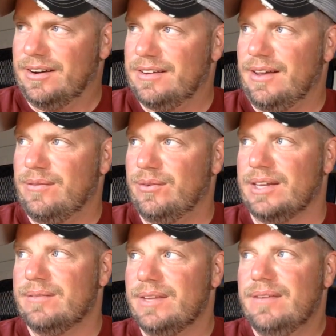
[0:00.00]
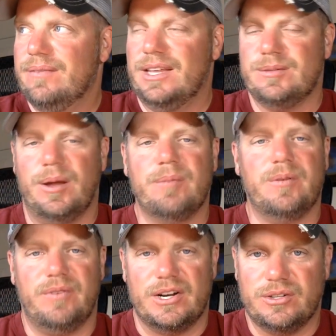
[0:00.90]
I haven't really, it's
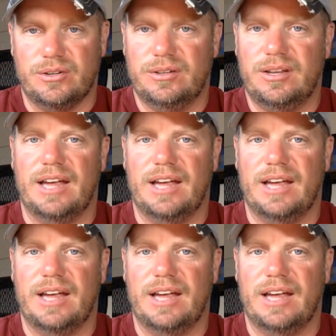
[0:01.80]
unprofessional.